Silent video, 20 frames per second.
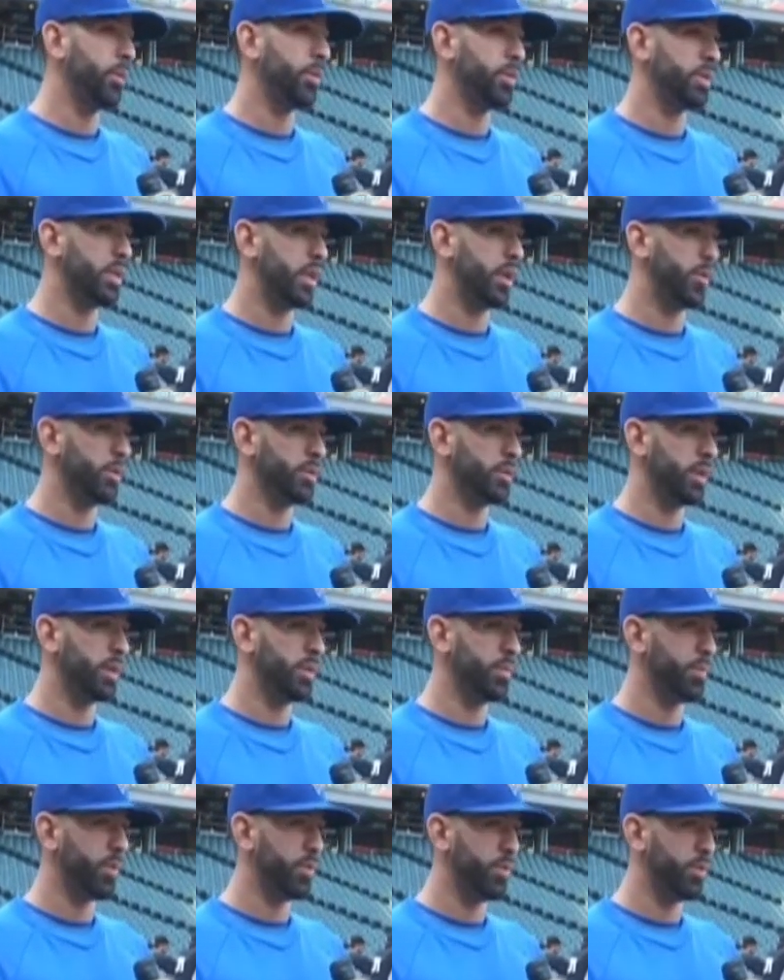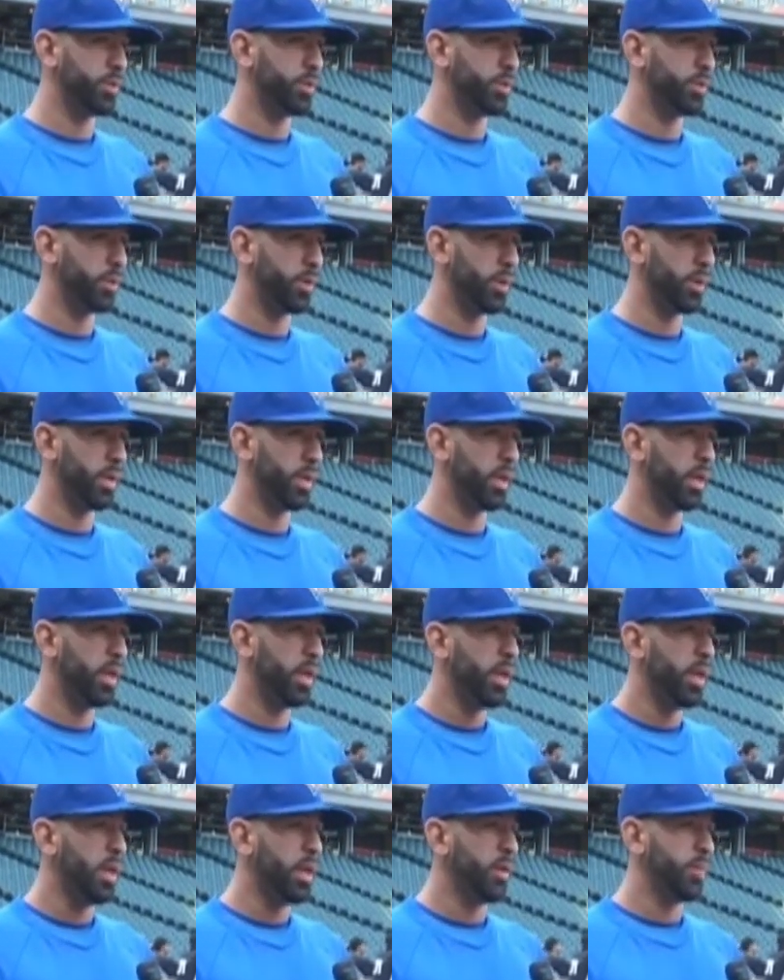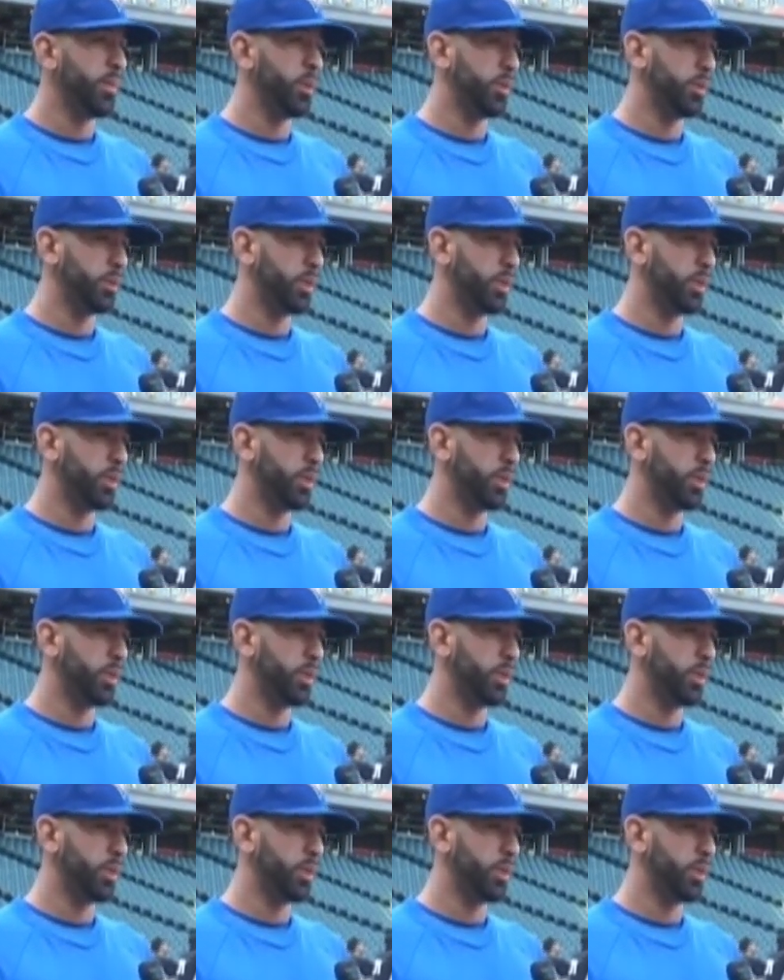wasn't able to get in my first home run then. But it